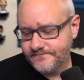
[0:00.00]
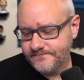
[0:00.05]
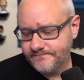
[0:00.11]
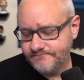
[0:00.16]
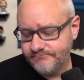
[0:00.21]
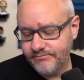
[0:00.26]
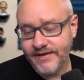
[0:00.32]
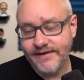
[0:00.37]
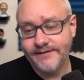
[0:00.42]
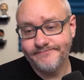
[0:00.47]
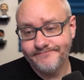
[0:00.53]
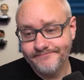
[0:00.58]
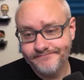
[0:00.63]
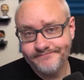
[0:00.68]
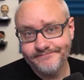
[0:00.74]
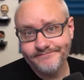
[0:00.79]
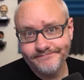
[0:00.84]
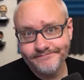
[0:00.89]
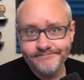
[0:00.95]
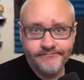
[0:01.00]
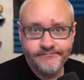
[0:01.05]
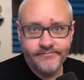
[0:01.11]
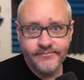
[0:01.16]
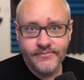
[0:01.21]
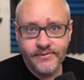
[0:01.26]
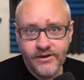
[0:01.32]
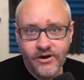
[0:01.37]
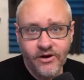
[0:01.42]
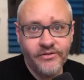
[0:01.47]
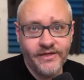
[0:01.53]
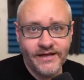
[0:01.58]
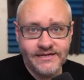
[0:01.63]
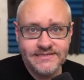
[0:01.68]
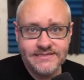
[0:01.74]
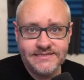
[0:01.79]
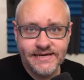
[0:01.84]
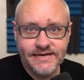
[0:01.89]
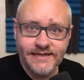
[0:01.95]
But all that to
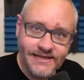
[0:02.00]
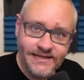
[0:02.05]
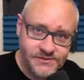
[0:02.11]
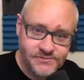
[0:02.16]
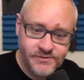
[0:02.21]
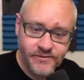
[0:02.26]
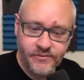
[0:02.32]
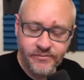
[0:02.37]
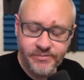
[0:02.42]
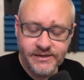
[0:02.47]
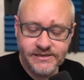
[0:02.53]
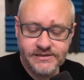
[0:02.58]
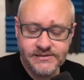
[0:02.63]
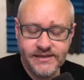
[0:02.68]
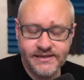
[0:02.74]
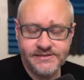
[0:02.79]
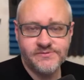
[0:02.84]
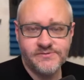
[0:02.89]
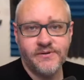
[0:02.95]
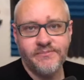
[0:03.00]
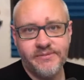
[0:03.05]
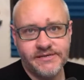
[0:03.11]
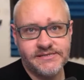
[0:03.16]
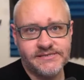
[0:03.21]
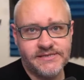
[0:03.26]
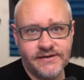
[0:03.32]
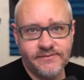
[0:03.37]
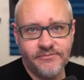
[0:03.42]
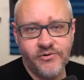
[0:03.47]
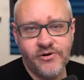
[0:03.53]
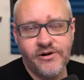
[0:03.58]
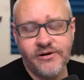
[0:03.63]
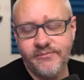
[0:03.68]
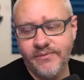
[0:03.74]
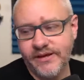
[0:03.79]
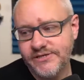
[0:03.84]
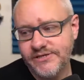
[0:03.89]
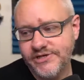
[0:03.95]
say, that's why I picked Sunday morning
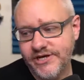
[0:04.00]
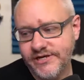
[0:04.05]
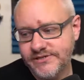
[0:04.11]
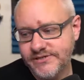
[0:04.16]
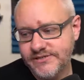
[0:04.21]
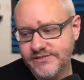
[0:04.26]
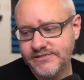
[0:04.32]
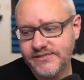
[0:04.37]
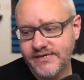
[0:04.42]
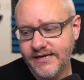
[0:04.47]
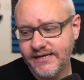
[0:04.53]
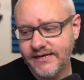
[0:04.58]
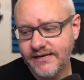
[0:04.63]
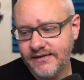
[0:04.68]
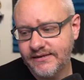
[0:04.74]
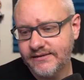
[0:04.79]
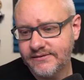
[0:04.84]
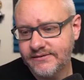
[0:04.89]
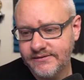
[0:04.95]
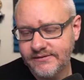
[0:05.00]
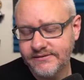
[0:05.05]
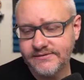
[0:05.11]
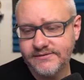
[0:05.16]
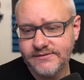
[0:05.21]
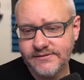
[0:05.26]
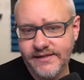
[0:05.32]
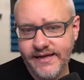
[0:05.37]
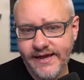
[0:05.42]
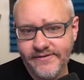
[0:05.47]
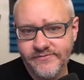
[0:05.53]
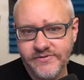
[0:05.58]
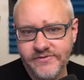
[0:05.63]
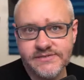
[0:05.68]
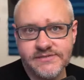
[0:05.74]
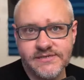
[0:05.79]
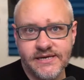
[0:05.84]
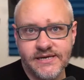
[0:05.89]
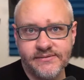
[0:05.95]
mic check, just to kind of have this
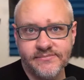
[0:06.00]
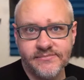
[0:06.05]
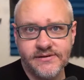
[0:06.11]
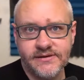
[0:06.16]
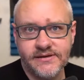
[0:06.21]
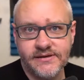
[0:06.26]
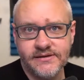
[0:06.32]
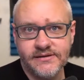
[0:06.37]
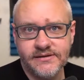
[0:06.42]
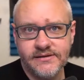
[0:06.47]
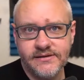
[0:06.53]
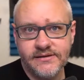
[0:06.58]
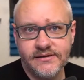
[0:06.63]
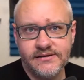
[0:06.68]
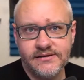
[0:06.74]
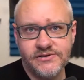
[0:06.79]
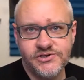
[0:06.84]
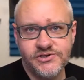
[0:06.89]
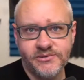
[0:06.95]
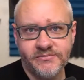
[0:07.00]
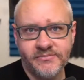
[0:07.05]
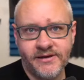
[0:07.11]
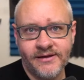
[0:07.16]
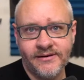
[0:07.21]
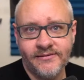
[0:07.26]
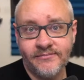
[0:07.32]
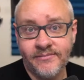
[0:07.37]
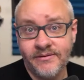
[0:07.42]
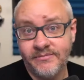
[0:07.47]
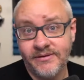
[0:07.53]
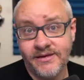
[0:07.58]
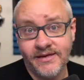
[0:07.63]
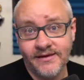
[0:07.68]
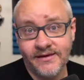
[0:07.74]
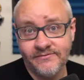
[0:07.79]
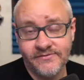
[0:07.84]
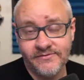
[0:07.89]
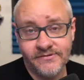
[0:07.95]
time to jump on and maybe
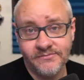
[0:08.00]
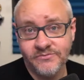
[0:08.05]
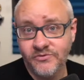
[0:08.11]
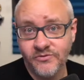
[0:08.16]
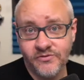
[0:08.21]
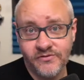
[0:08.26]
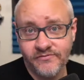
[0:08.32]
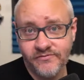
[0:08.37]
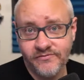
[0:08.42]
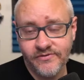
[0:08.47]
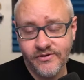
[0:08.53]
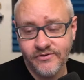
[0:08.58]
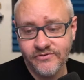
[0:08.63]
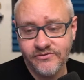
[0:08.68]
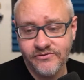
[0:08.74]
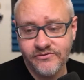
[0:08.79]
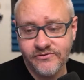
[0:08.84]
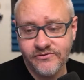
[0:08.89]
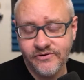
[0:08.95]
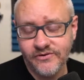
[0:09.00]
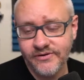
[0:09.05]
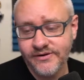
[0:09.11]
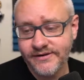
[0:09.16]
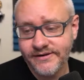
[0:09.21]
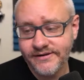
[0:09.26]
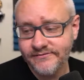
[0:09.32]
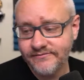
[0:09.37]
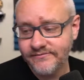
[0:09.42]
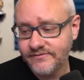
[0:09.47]
give some sort of alternative